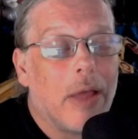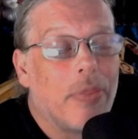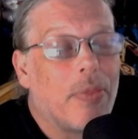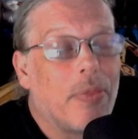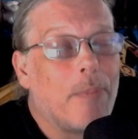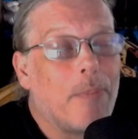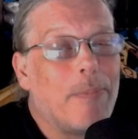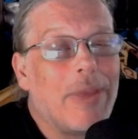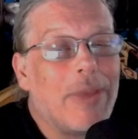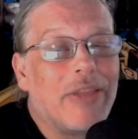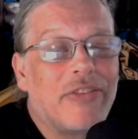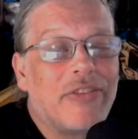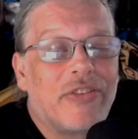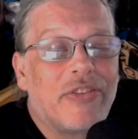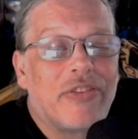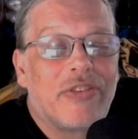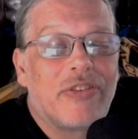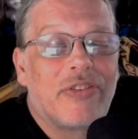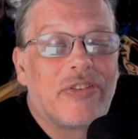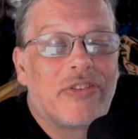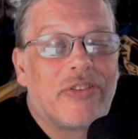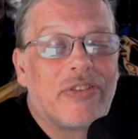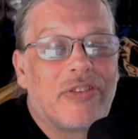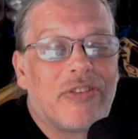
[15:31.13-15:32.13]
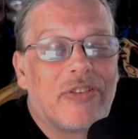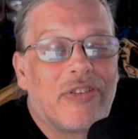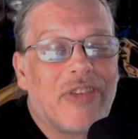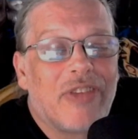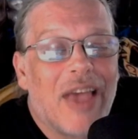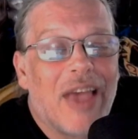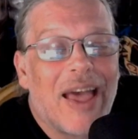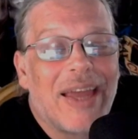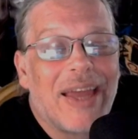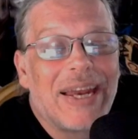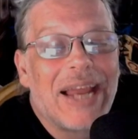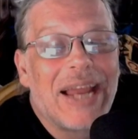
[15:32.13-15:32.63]
The
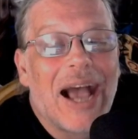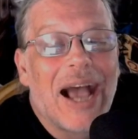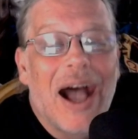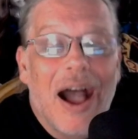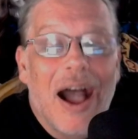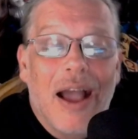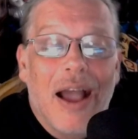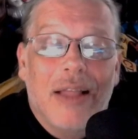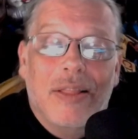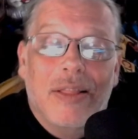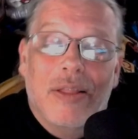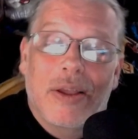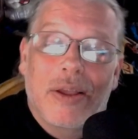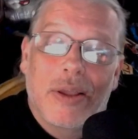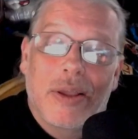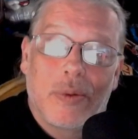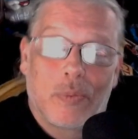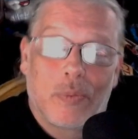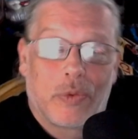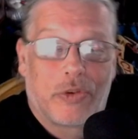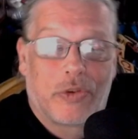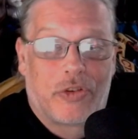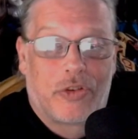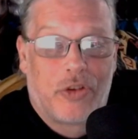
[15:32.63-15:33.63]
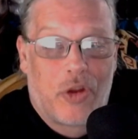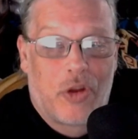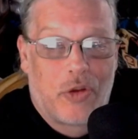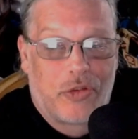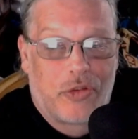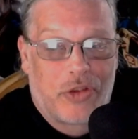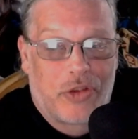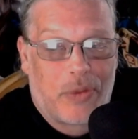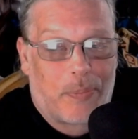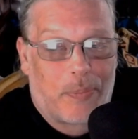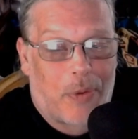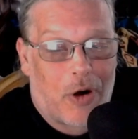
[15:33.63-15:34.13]
mid-set highlight was
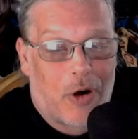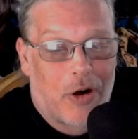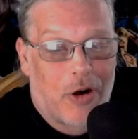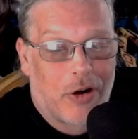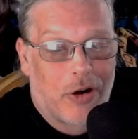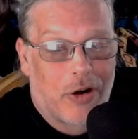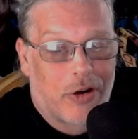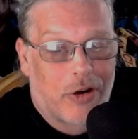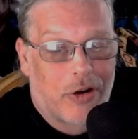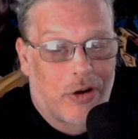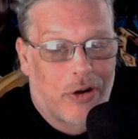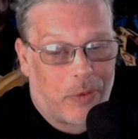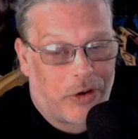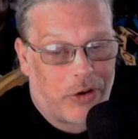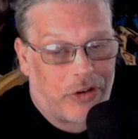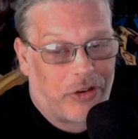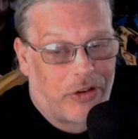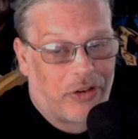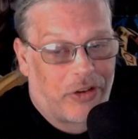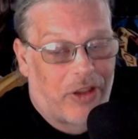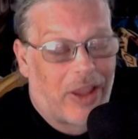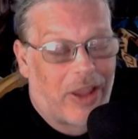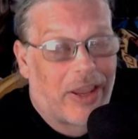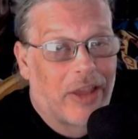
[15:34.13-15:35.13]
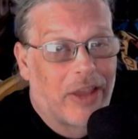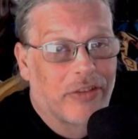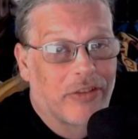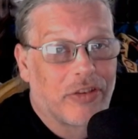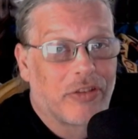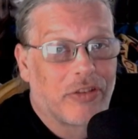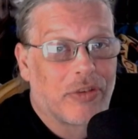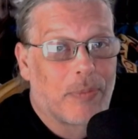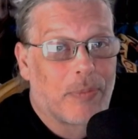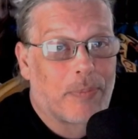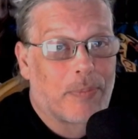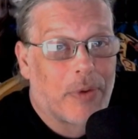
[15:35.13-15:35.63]
Nosy Parker, which I
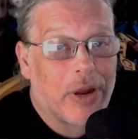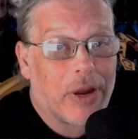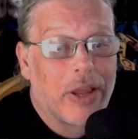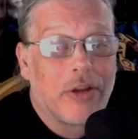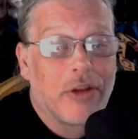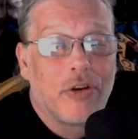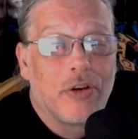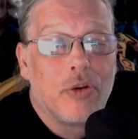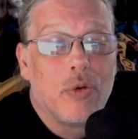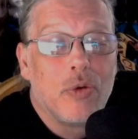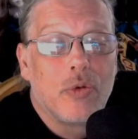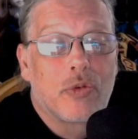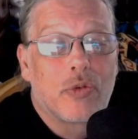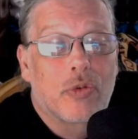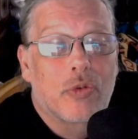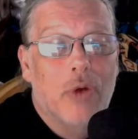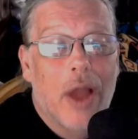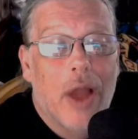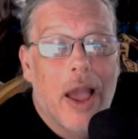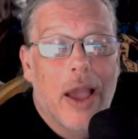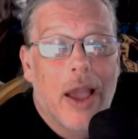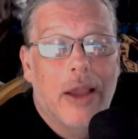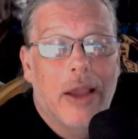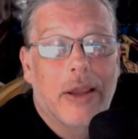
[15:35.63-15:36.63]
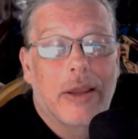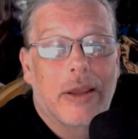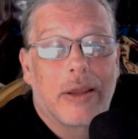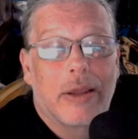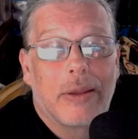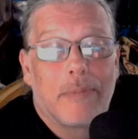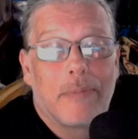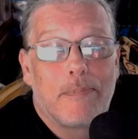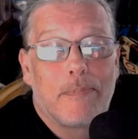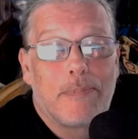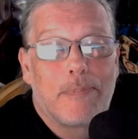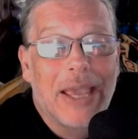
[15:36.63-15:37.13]
guess is a brand new
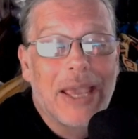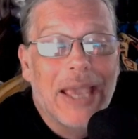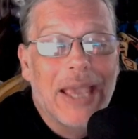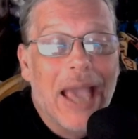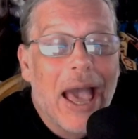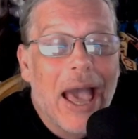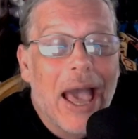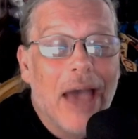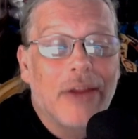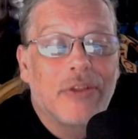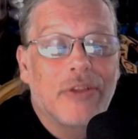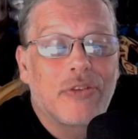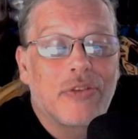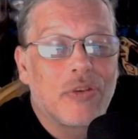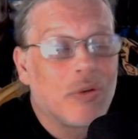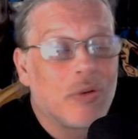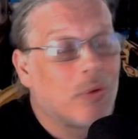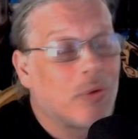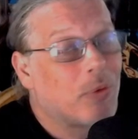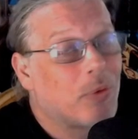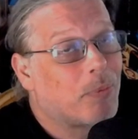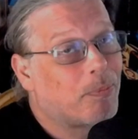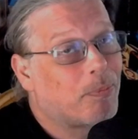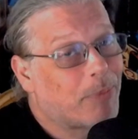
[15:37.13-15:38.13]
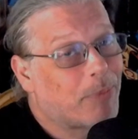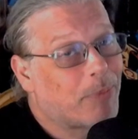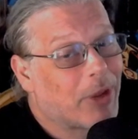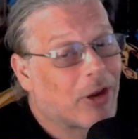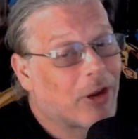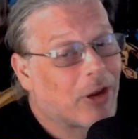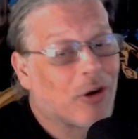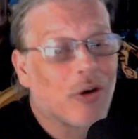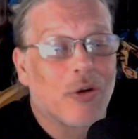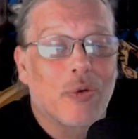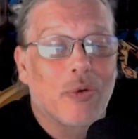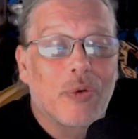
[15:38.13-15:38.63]
track. Big attitude,
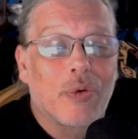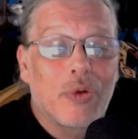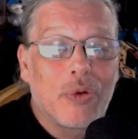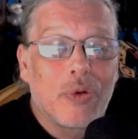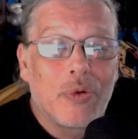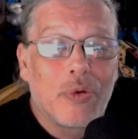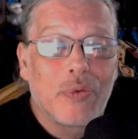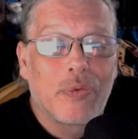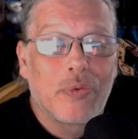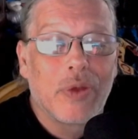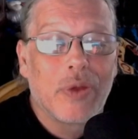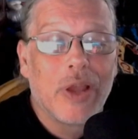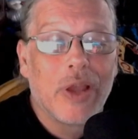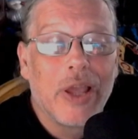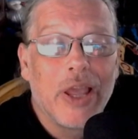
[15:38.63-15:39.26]
bigger groove.